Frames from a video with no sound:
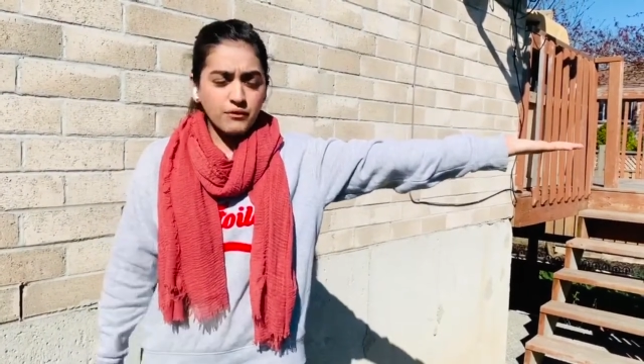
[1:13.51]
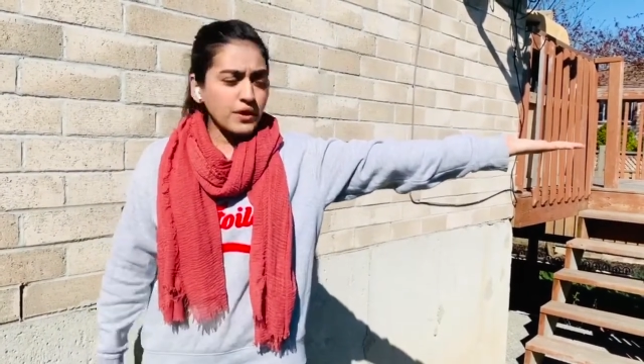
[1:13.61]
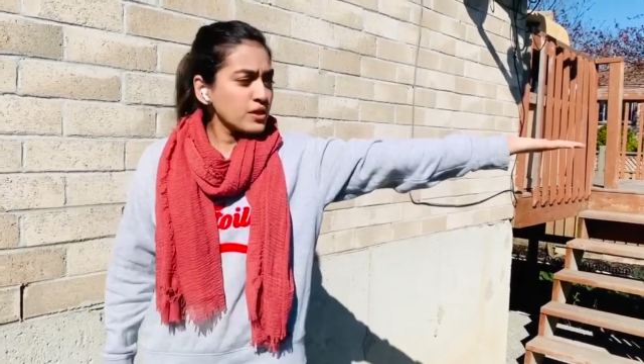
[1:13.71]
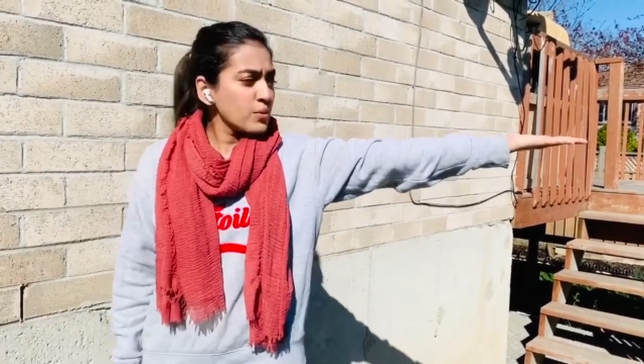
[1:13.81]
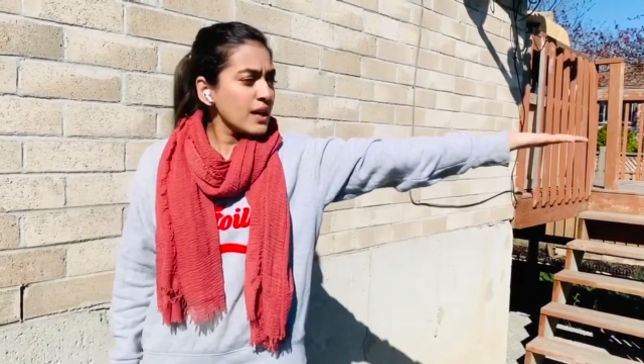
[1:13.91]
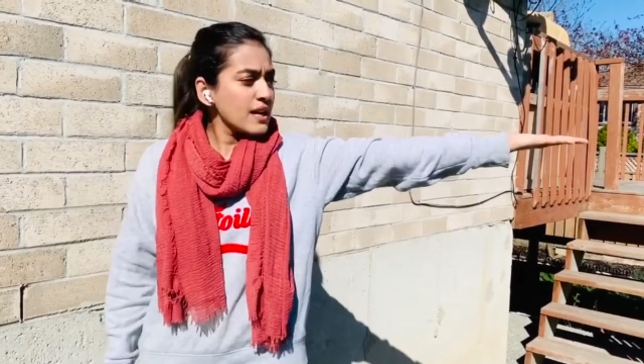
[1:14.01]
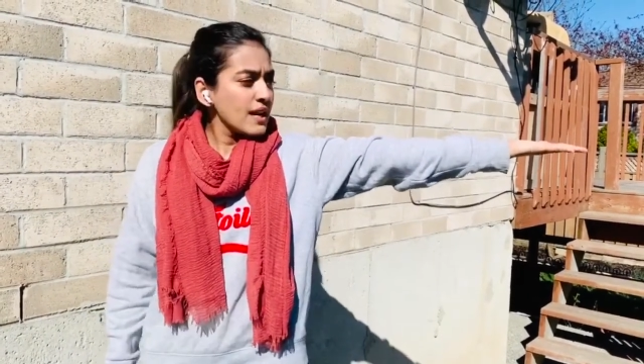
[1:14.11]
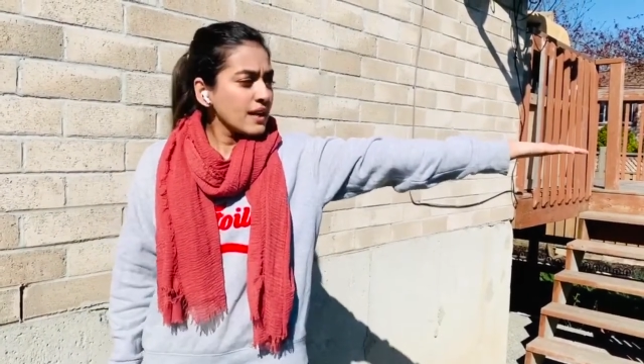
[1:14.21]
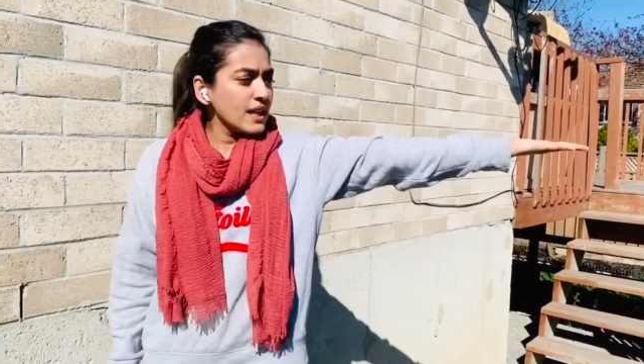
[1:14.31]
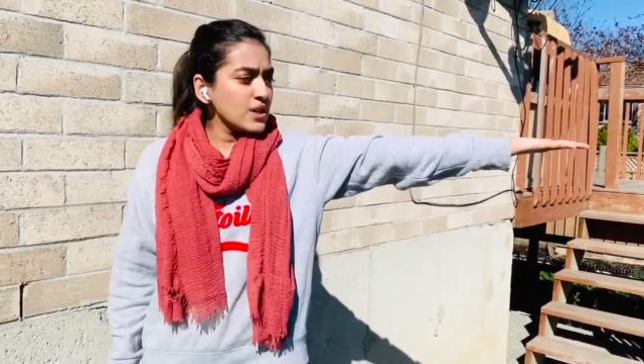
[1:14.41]
first
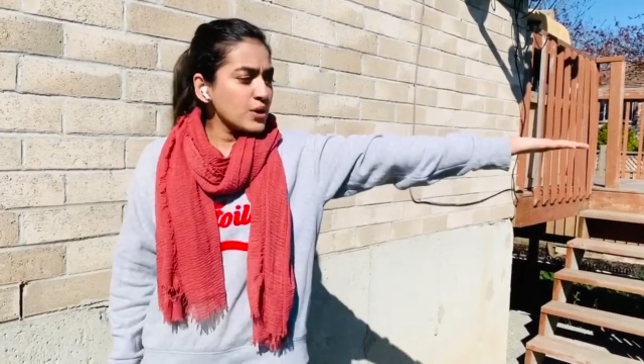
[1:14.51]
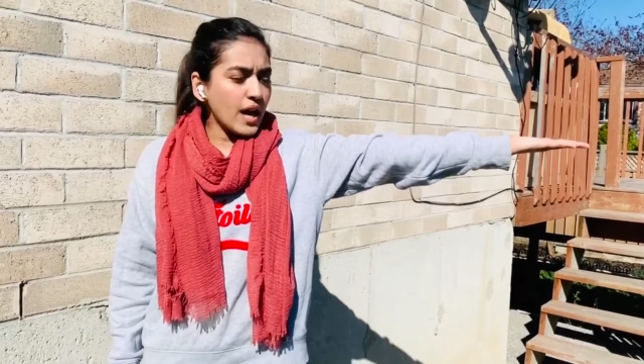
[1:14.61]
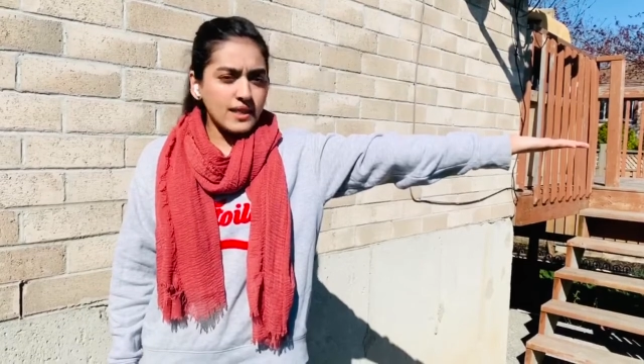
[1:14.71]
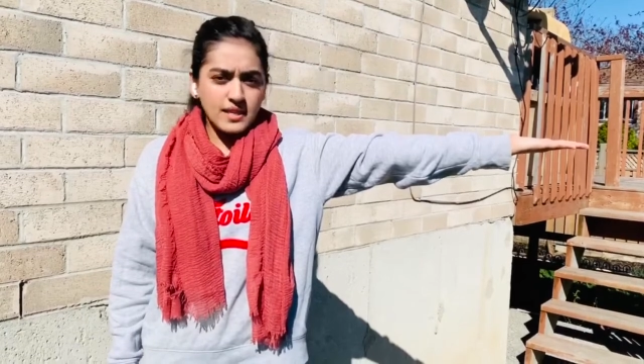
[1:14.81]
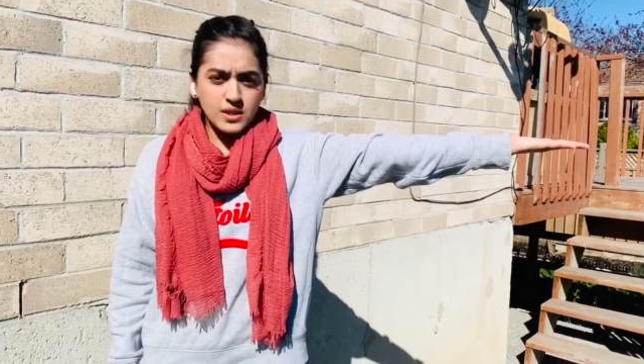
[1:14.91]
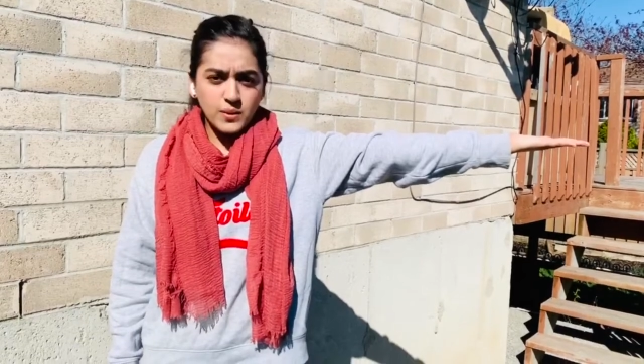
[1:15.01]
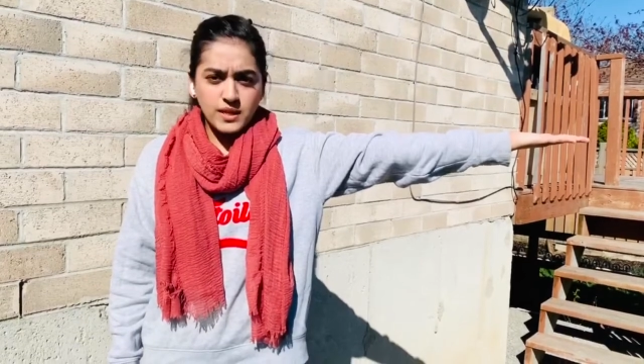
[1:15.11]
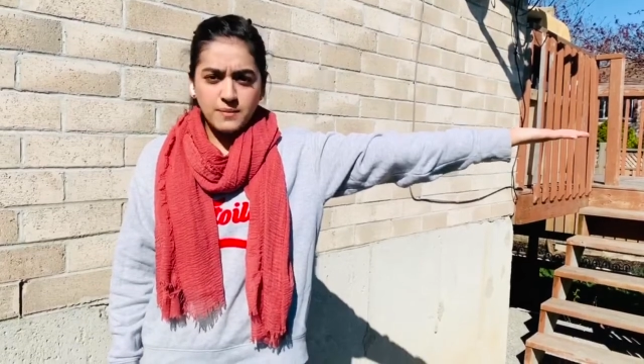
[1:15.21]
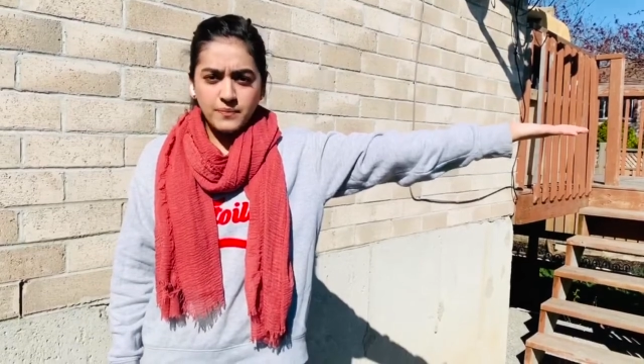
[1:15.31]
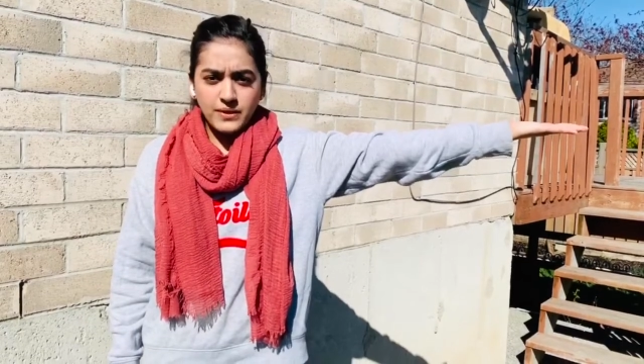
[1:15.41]
one, then try this
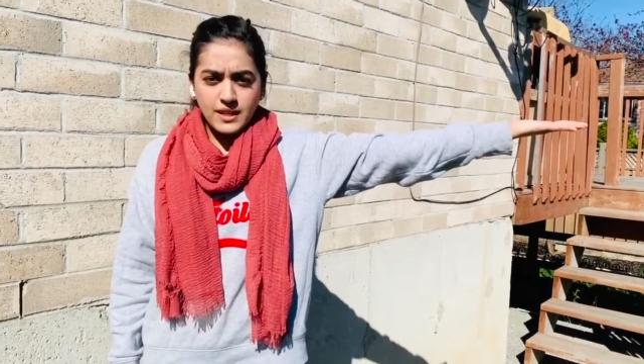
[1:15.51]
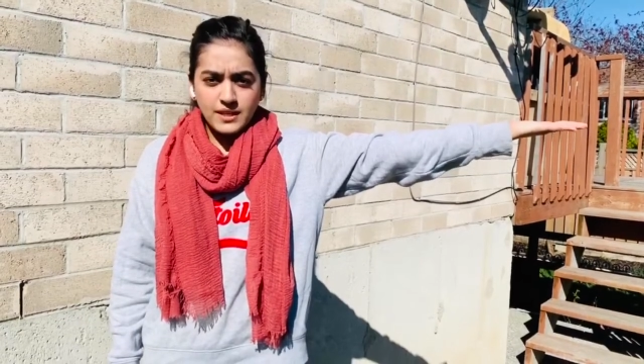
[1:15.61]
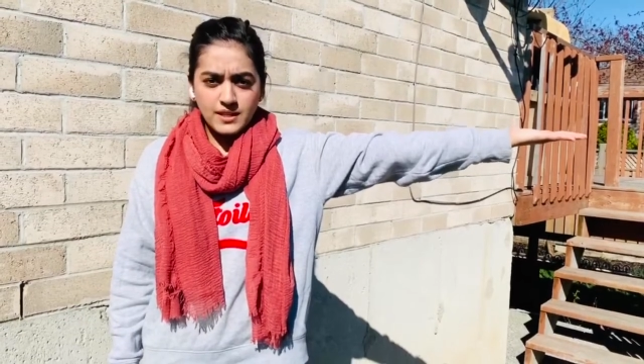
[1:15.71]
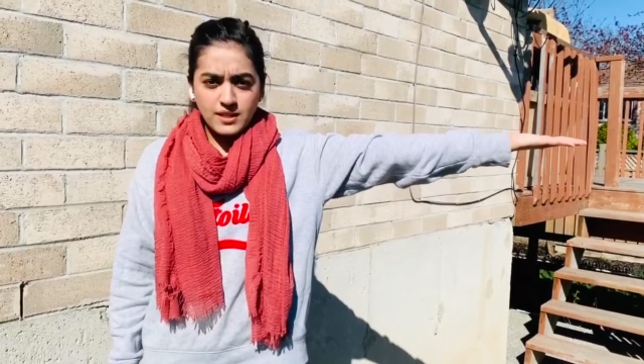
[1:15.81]
one.